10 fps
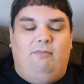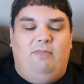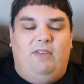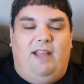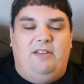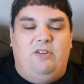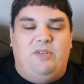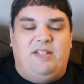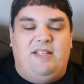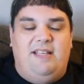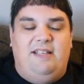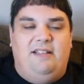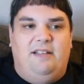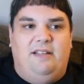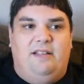And you
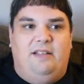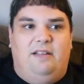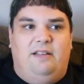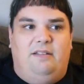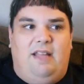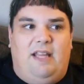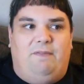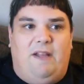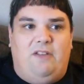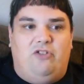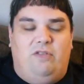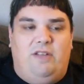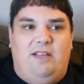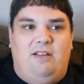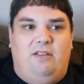see, they
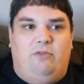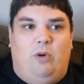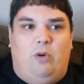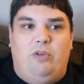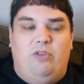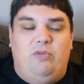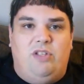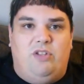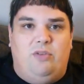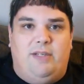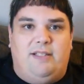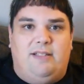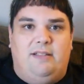eventually grow used to it